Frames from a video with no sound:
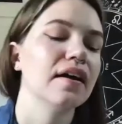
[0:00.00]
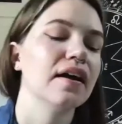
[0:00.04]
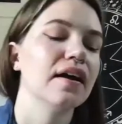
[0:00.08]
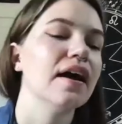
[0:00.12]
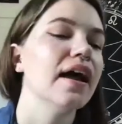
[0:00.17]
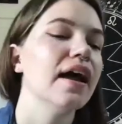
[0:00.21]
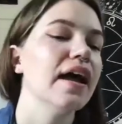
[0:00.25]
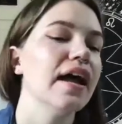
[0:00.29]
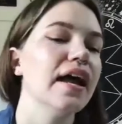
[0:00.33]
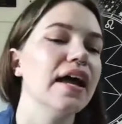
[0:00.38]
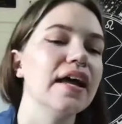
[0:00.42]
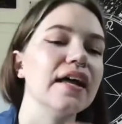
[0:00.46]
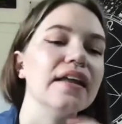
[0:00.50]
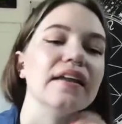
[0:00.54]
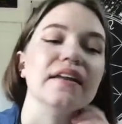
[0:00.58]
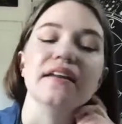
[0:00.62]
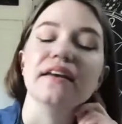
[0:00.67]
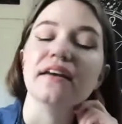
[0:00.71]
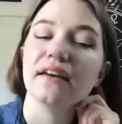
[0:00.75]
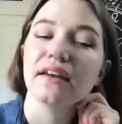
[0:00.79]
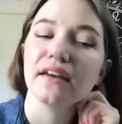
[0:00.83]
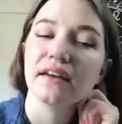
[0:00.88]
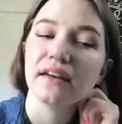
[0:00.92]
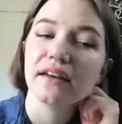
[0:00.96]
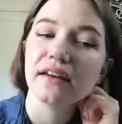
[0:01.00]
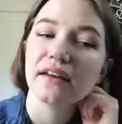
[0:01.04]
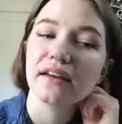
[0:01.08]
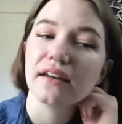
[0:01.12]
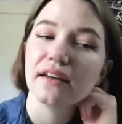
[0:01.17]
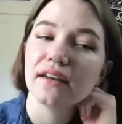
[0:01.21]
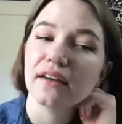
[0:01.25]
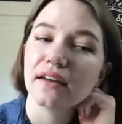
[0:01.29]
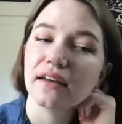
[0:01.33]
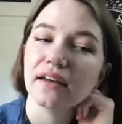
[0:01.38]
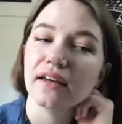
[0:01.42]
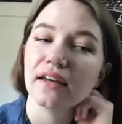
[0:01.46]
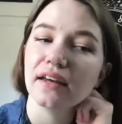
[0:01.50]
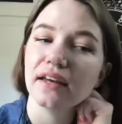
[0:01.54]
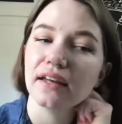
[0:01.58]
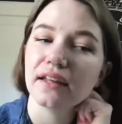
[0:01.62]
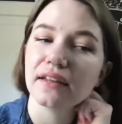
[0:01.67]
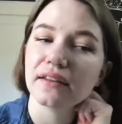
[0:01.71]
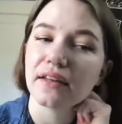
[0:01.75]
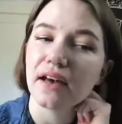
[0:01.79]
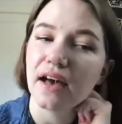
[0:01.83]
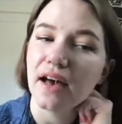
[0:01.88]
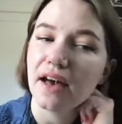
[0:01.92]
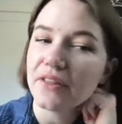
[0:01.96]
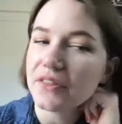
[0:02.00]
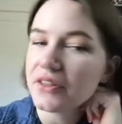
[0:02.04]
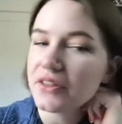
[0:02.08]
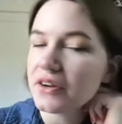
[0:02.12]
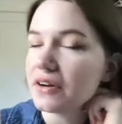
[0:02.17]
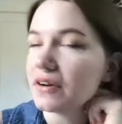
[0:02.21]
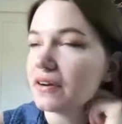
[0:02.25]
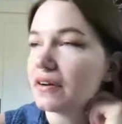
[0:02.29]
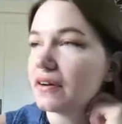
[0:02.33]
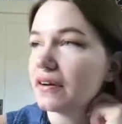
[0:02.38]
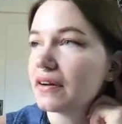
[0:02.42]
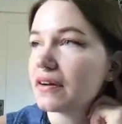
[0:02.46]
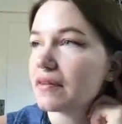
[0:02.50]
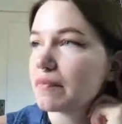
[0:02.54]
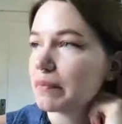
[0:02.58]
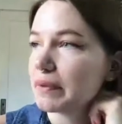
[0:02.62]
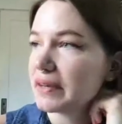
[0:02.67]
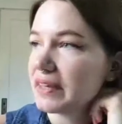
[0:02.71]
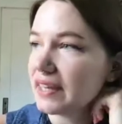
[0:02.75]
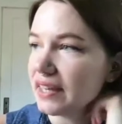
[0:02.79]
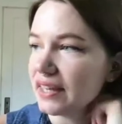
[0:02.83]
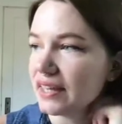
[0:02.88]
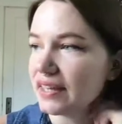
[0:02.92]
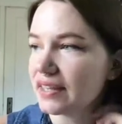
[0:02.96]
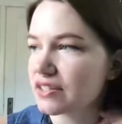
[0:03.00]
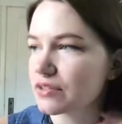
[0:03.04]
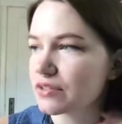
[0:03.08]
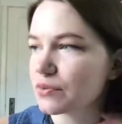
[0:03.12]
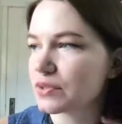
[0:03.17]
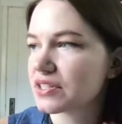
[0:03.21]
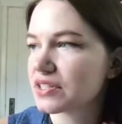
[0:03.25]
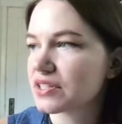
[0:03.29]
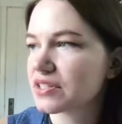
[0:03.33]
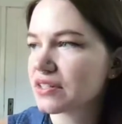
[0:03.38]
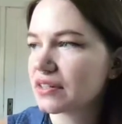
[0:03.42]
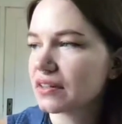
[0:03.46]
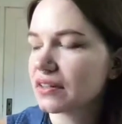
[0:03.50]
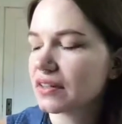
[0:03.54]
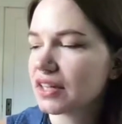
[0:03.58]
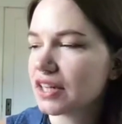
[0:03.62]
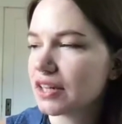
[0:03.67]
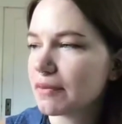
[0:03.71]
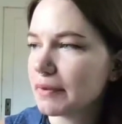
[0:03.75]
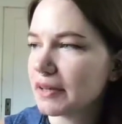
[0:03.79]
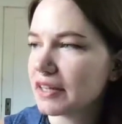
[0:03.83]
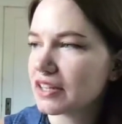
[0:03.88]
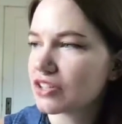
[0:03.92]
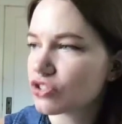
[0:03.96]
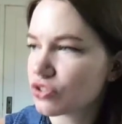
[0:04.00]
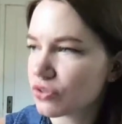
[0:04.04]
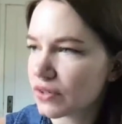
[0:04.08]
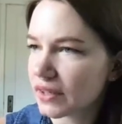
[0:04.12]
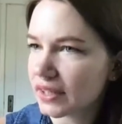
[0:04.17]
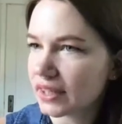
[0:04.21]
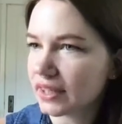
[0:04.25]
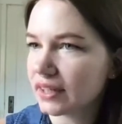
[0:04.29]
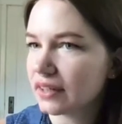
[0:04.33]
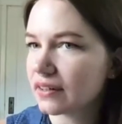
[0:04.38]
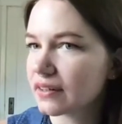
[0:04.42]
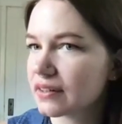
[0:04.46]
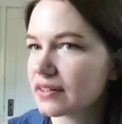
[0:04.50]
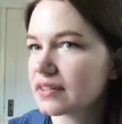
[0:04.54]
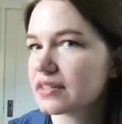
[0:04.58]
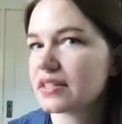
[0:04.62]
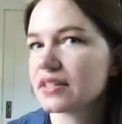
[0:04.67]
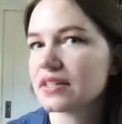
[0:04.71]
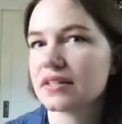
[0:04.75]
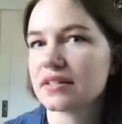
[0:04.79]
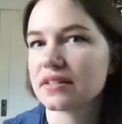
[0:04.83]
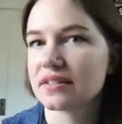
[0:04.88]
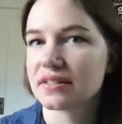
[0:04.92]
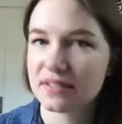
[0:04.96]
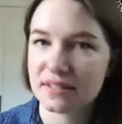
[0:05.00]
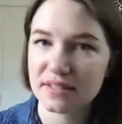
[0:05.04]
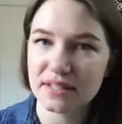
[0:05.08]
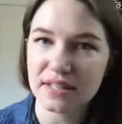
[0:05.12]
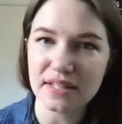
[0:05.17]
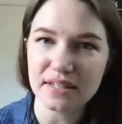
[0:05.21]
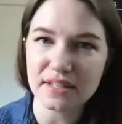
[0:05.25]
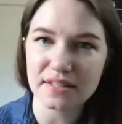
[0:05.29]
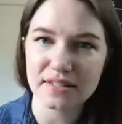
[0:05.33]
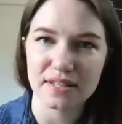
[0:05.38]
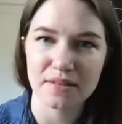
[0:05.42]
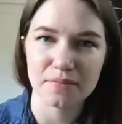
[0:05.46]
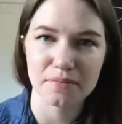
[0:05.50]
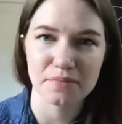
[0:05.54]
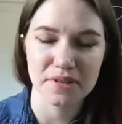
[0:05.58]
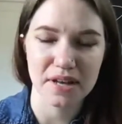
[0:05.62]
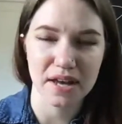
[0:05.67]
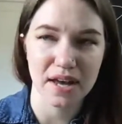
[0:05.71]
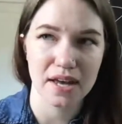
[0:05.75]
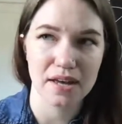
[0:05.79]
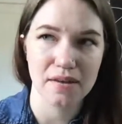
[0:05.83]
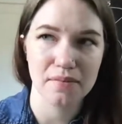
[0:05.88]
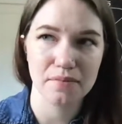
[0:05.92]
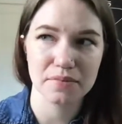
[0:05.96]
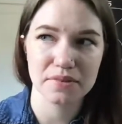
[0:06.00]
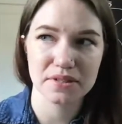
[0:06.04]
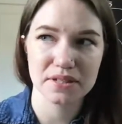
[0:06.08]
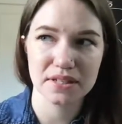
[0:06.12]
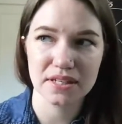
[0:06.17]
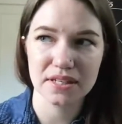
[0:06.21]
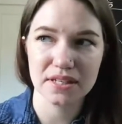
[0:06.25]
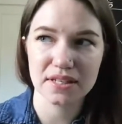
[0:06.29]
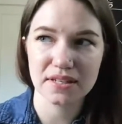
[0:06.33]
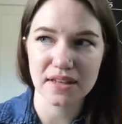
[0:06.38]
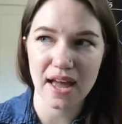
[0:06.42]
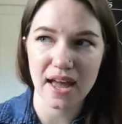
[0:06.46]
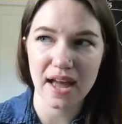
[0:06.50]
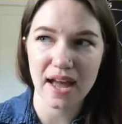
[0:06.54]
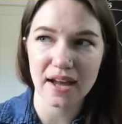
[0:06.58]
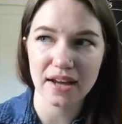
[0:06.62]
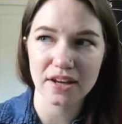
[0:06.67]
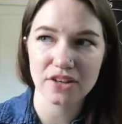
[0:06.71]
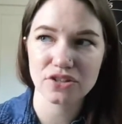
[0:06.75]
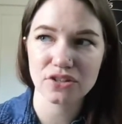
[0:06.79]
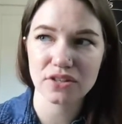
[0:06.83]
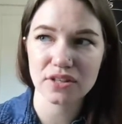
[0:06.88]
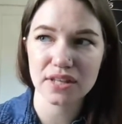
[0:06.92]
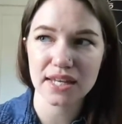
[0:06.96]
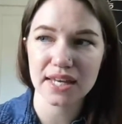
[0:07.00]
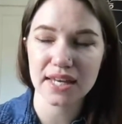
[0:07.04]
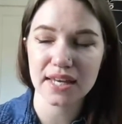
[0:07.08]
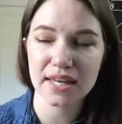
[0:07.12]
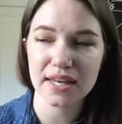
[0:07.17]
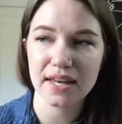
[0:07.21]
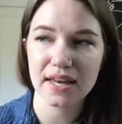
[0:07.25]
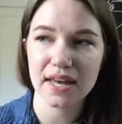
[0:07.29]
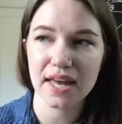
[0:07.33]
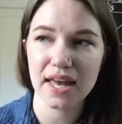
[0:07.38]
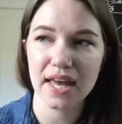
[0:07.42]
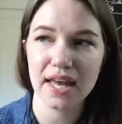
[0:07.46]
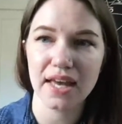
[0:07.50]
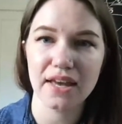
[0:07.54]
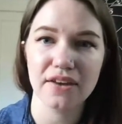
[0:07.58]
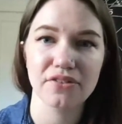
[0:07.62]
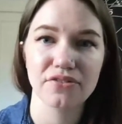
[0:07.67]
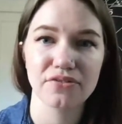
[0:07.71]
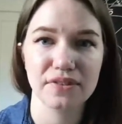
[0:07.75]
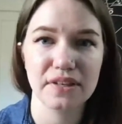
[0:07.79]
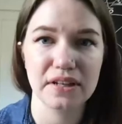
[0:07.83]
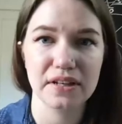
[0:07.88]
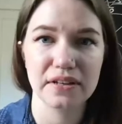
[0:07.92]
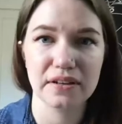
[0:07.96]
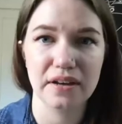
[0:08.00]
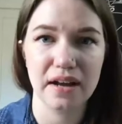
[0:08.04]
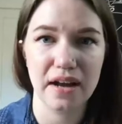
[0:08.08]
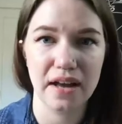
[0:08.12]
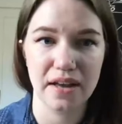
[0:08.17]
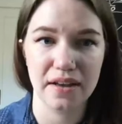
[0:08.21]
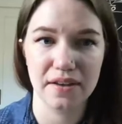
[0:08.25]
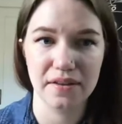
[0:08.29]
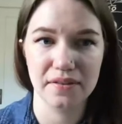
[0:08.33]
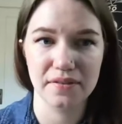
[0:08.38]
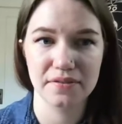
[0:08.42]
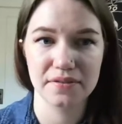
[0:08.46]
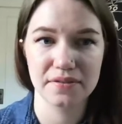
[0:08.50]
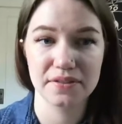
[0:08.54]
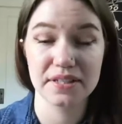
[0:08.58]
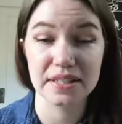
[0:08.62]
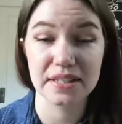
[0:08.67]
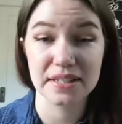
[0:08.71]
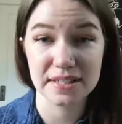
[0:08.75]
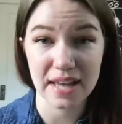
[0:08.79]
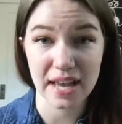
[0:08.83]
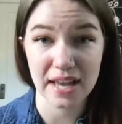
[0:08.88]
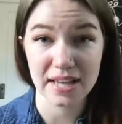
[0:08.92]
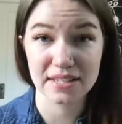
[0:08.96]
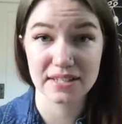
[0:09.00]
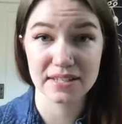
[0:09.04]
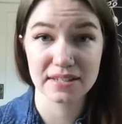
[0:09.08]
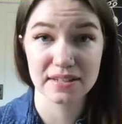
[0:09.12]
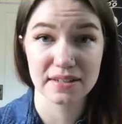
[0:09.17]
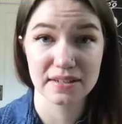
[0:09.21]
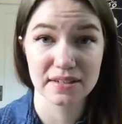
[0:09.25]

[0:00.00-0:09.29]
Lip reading: And the other piece, which is a little bit trickier to see sometimes, is actually a fear of success.